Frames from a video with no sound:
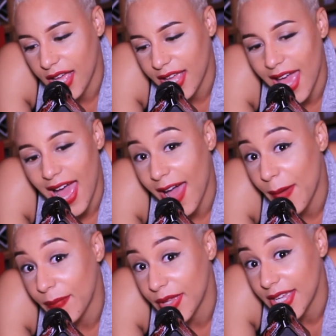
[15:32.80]
get at
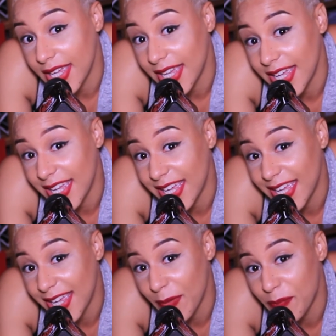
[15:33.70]

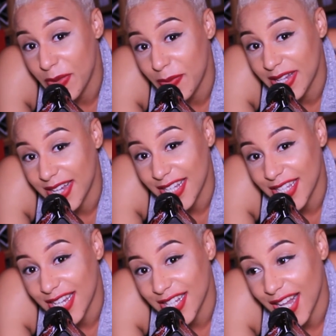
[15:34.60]
me,
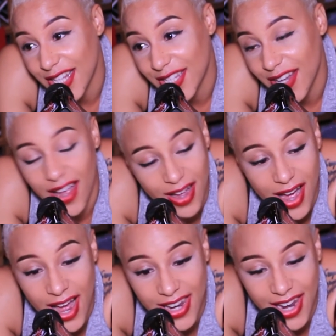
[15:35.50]
BrooklynSanchez
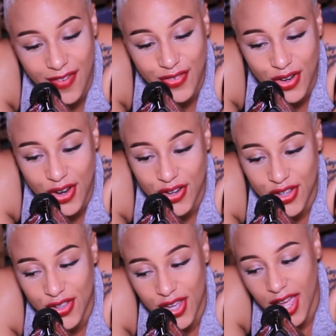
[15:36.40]
at
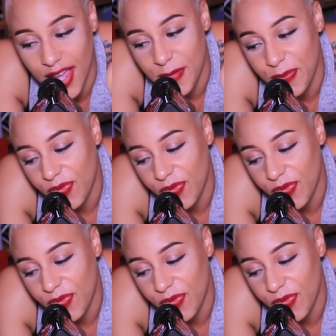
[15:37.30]
live.co.uk.